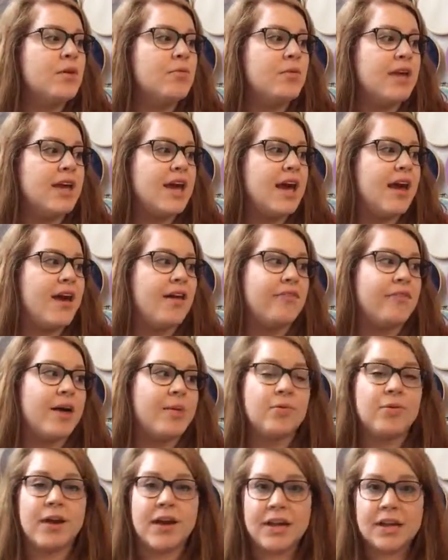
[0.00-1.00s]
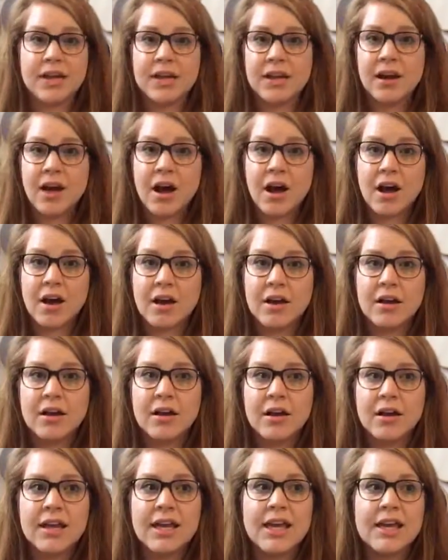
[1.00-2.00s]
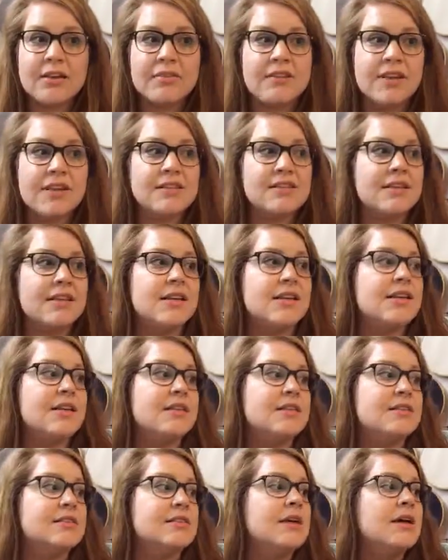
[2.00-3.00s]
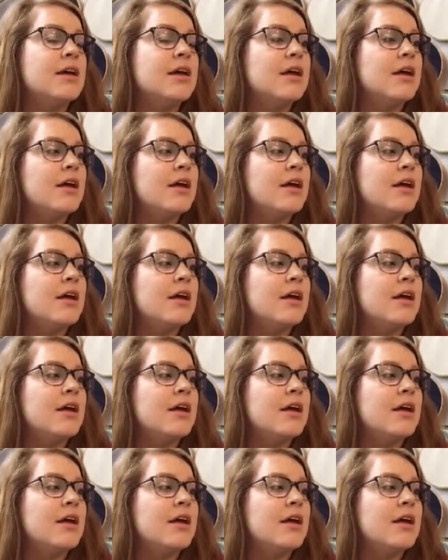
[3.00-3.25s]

We have upgraded our canvases